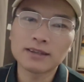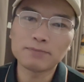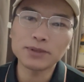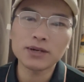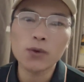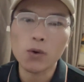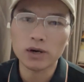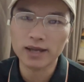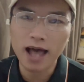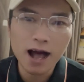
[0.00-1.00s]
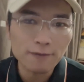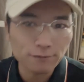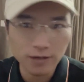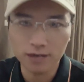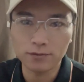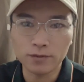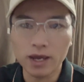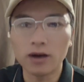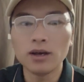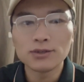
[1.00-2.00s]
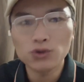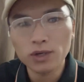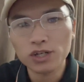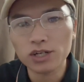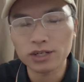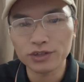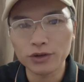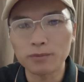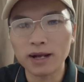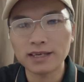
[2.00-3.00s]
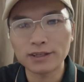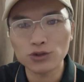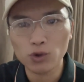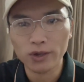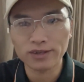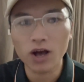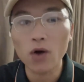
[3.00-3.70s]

The Bitcoin halving will trigger a new market trend,